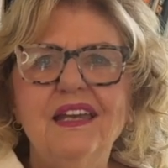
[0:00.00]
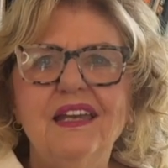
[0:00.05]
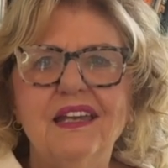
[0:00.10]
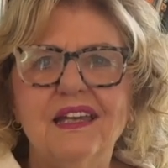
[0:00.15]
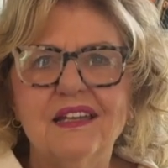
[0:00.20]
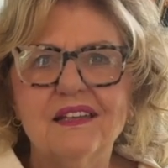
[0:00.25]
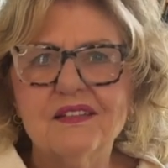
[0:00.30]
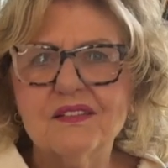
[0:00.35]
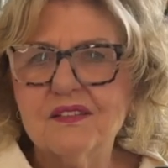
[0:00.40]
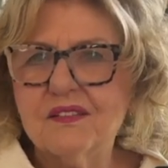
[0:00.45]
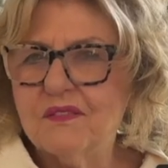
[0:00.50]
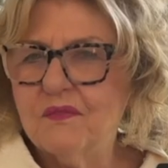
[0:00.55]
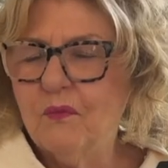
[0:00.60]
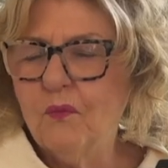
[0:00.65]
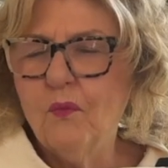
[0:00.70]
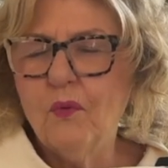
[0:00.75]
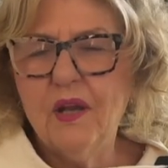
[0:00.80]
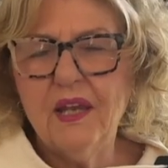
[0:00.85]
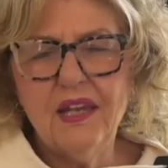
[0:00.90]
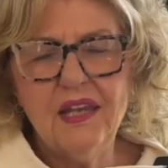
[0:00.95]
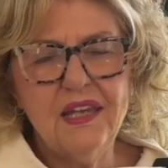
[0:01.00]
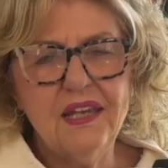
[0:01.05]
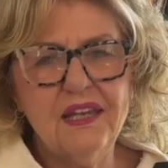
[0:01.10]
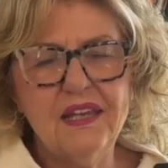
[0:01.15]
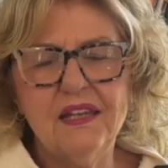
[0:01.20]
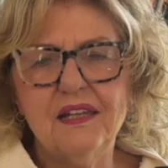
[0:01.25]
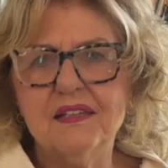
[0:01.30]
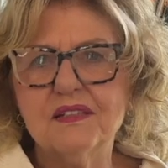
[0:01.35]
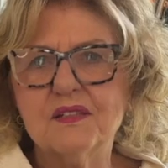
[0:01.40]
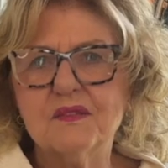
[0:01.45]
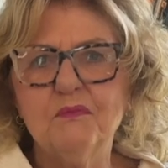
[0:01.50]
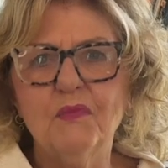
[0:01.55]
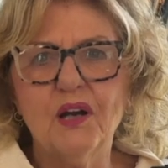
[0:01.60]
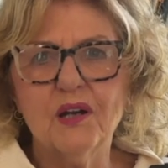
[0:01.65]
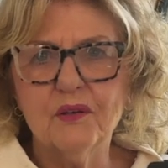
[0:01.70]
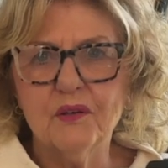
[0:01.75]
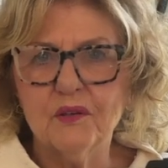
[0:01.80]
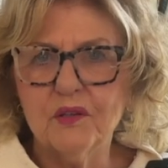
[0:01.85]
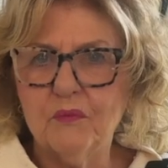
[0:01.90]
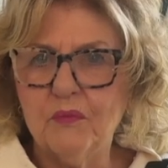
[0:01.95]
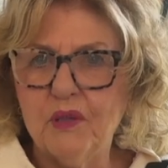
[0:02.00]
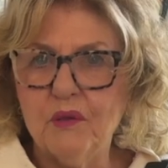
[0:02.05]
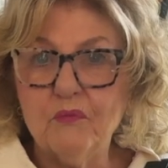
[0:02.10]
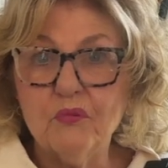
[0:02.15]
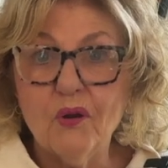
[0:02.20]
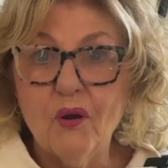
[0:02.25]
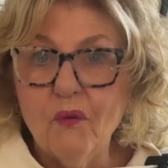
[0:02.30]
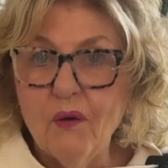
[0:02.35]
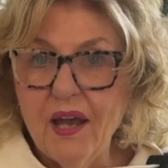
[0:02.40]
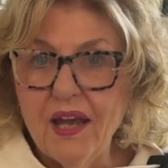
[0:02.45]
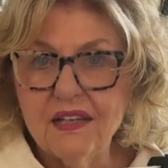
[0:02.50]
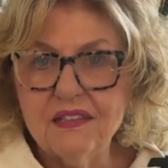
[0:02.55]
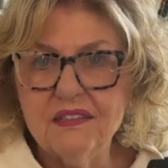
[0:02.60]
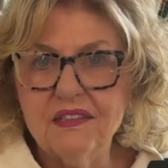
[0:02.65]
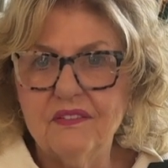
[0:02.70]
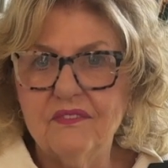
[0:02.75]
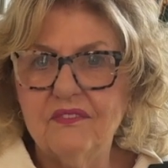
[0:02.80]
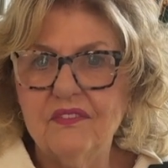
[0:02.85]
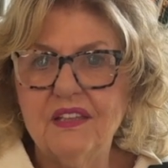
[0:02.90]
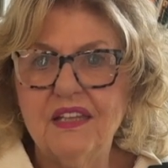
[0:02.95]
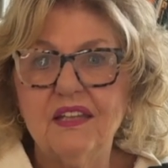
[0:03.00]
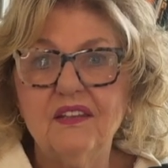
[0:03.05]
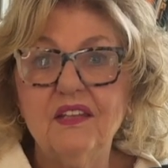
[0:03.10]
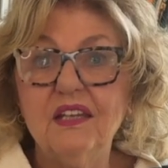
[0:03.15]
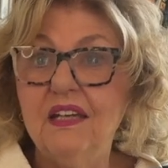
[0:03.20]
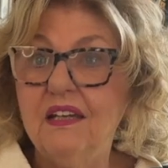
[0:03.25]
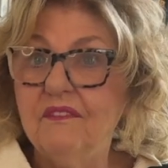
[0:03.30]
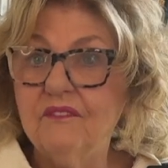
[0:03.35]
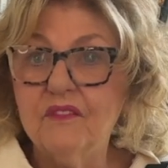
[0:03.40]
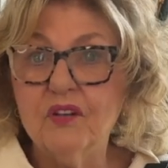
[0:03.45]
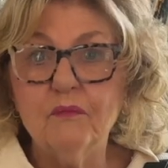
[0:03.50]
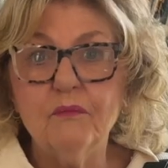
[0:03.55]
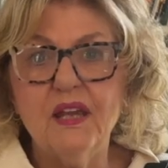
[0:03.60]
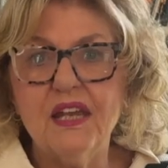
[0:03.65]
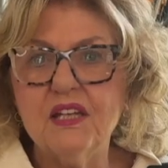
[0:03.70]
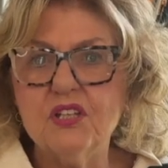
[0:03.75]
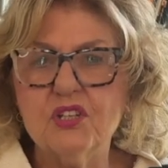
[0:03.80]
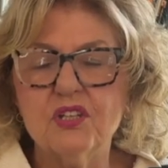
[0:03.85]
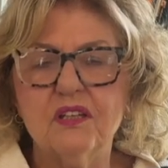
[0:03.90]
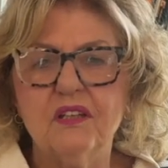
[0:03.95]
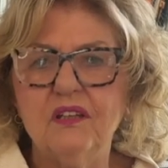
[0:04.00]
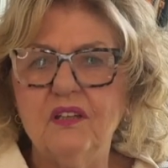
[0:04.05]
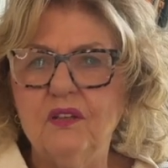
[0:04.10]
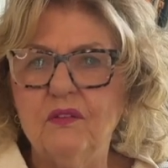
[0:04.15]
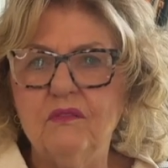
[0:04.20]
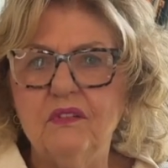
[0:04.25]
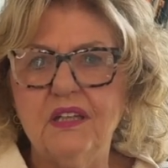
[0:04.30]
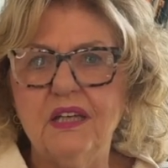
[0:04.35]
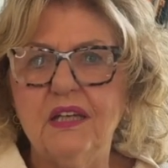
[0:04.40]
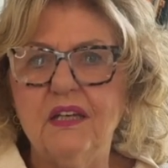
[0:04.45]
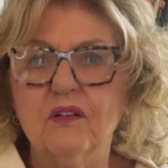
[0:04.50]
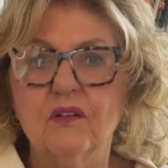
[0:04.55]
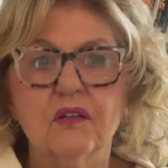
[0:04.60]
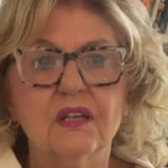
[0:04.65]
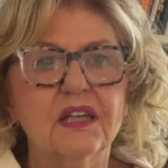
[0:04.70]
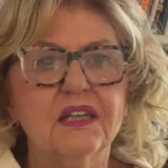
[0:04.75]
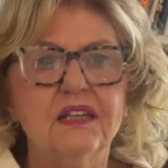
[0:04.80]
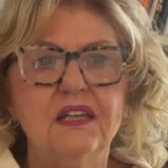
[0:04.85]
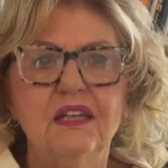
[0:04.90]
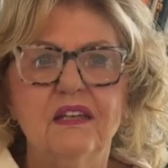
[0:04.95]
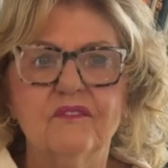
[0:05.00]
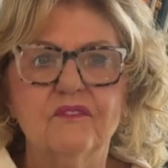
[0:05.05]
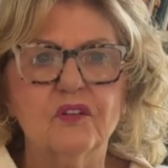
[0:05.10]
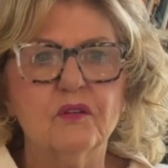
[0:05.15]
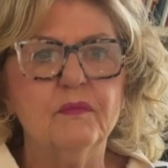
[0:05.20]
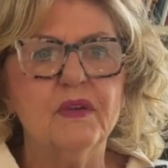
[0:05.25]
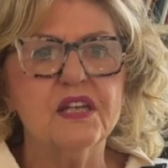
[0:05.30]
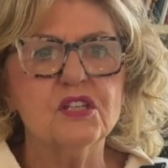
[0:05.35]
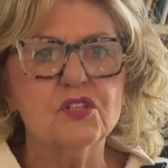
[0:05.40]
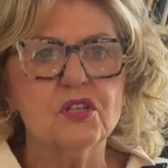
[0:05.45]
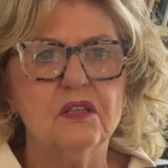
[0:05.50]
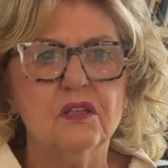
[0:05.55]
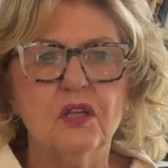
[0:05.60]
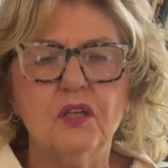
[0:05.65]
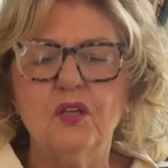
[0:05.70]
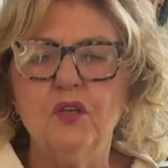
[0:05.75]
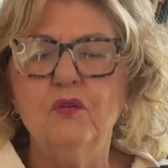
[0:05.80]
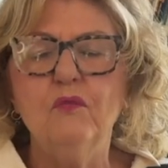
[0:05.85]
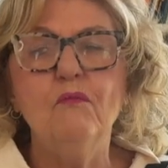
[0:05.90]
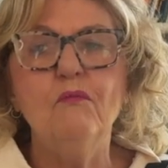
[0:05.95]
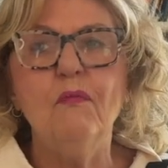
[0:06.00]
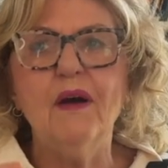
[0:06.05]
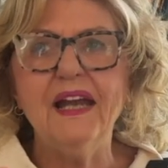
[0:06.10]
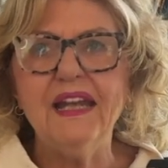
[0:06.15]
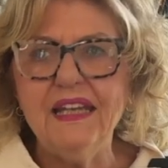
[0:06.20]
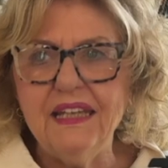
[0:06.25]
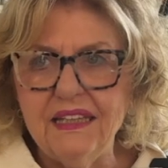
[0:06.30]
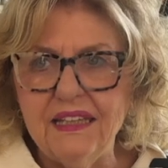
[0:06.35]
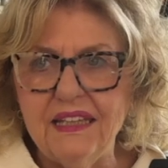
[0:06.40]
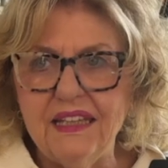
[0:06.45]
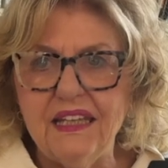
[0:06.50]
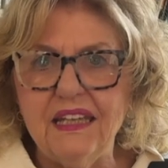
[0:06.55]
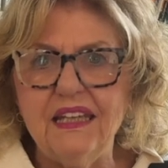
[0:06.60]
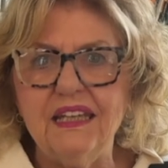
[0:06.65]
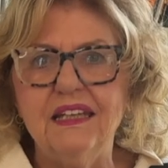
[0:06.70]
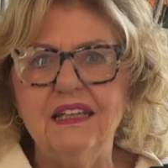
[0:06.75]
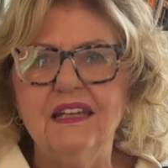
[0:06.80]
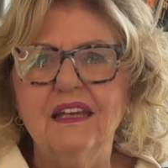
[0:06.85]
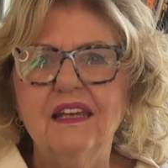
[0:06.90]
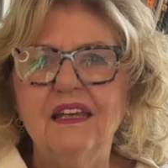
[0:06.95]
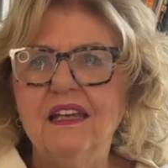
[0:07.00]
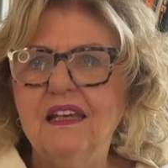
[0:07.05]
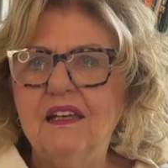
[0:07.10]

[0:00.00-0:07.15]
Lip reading: It's way smarter to be proactive. Get the information you need, or get the information that you might need.